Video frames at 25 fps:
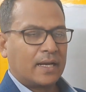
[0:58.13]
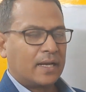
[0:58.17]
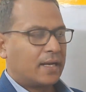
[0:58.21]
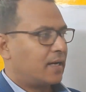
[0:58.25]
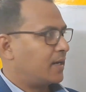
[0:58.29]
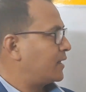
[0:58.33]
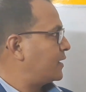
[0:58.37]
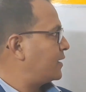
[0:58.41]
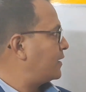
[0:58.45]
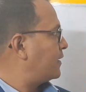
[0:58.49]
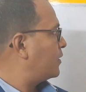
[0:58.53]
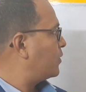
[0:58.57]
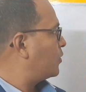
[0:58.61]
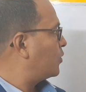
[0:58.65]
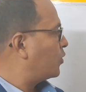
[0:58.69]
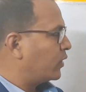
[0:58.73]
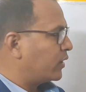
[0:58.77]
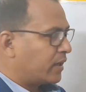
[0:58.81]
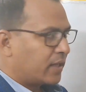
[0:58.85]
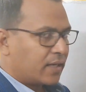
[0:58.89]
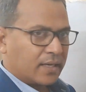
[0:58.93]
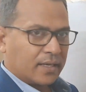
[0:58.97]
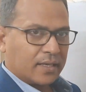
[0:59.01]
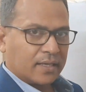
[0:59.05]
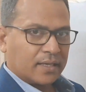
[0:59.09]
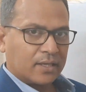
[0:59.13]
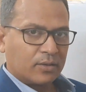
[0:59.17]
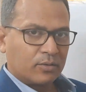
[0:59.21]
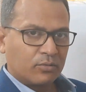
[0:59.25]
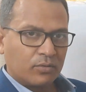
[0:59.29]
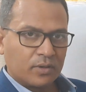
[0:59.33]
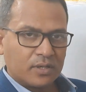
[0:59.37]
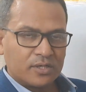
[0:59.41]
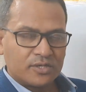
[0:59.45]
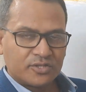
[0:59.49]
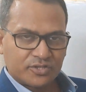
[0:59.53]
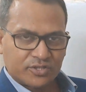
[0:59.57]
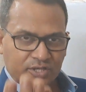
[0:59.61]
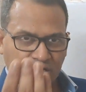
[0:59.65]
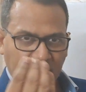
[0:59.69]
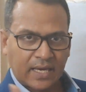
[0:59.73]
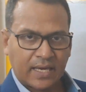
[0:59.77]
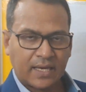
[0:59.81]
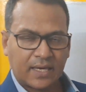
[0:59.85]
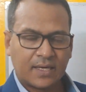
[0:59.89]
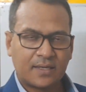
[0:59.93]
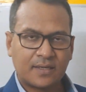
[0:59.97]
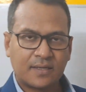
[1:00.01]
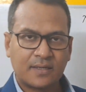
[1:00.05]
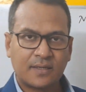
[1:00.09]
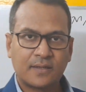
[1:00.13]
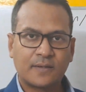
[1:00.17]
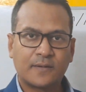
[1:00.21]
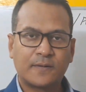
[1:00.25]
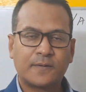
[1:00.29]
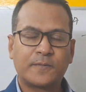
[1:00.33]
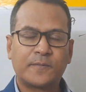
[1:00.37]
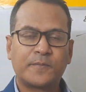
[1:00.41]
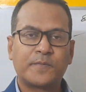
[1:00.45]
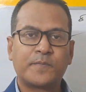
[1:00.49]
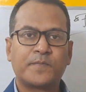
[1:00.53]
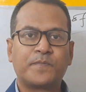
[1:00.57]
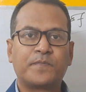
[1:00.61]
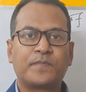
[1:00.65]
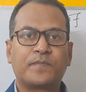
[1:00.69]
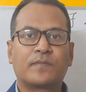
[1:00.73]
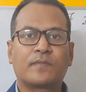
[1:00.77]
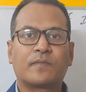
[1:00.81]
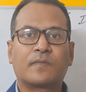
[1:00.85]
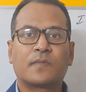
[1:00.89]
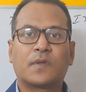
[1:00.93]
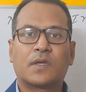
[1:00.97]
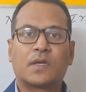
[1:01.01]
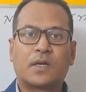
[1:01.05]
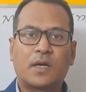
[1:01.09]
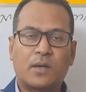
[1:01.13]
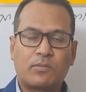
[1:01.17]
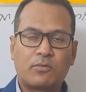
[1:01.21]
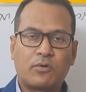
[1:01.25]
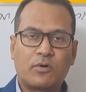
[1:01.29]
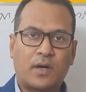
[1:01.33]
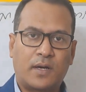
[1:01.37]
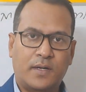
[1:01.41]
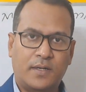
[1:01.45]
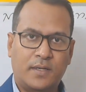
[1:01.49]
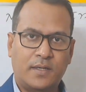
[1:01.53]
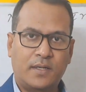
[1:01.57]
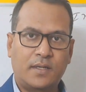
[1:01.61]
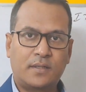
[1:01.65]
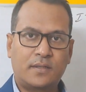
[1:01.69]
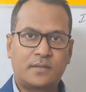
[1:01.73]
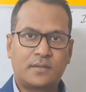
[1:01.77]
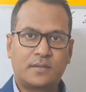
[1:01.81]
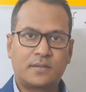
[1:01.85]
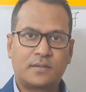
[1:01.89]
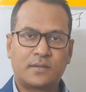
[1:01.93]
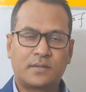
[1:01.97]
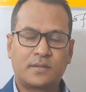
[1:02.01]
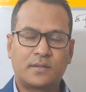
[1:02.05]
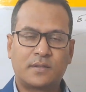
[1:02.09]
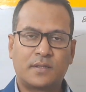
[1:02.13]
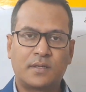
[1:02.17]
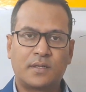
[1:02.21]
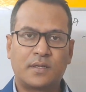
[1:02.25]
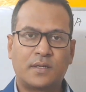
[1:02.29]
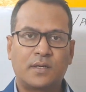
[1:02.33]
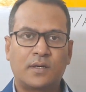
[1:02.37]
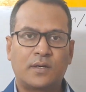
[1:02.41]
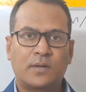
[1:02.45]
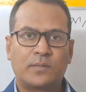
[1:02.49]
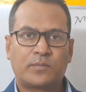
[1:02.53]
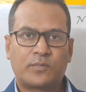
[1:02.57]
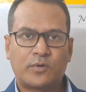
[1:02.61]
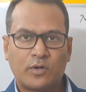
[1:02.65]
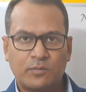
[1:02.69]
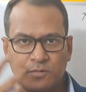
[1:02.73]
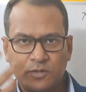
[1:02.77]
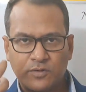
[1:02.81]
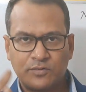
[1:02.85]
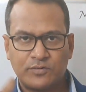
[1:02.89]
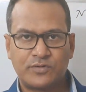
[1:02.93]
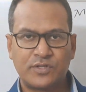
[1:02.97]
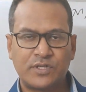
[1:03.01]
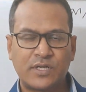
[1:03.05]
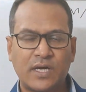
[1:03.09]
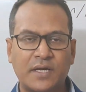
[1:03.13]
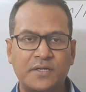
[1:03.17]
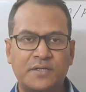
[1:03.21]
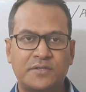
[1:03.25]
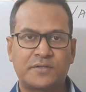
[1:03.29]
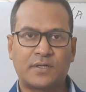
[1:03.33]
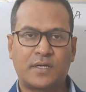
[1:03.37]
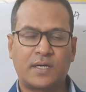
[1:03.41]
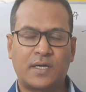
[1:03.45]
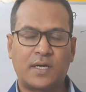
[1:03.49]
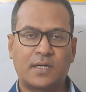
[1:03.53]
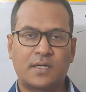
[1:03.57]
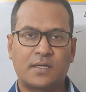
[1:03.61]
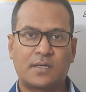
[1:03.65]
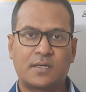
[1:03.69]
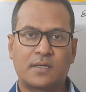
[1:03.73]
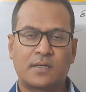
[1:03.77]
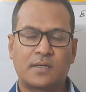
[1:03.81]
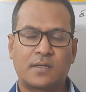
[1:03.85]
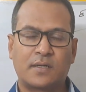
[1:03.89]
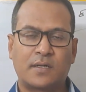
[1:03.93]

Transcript: and when you will take carbohydrate from your GI tract,